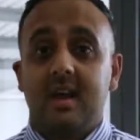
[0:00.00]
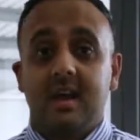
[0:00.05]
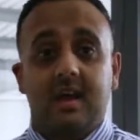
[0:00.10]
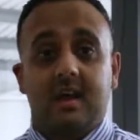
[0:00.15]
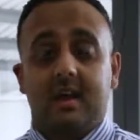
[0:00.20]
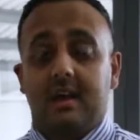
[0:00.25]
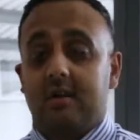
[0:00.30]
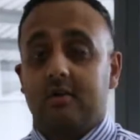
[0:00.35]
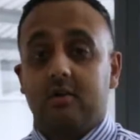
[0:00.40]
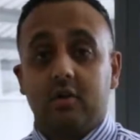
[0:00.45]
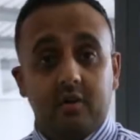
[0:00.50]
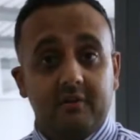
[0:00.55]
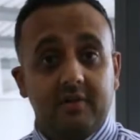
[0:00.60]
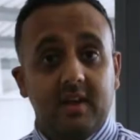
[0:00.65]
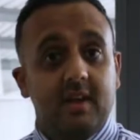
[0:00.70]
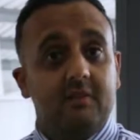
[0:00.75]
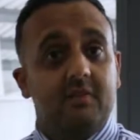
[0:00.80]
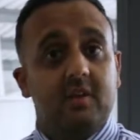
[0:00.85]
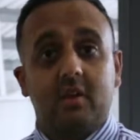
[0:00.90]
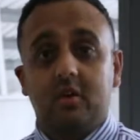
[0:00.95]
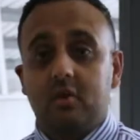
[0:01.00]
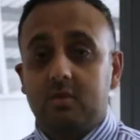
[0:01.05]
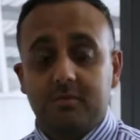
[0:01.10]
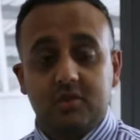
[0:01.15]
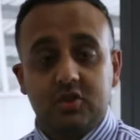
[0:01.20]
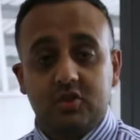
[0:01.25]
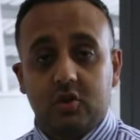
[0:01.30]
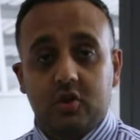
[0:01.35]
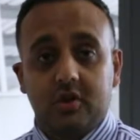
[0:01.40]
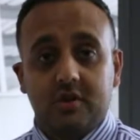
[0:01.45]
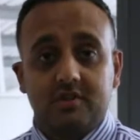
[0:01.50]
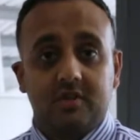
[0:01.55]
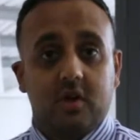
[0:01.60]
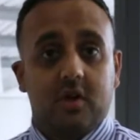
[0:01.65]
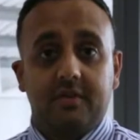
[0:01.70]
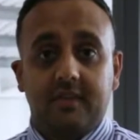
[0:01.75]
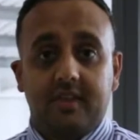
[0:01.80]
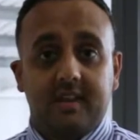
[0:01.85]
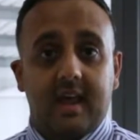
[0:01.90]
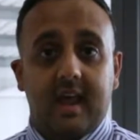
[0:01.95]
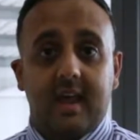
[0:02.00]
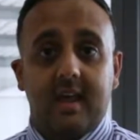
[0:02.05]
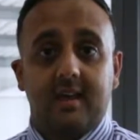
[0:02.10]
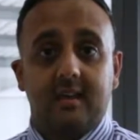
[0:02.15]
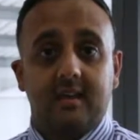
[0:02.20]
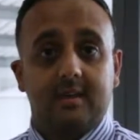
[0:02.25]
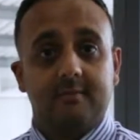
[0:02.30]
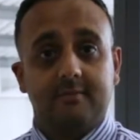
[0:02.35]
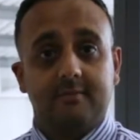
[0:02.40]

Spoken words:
And I'd love it if you come and join us on the day.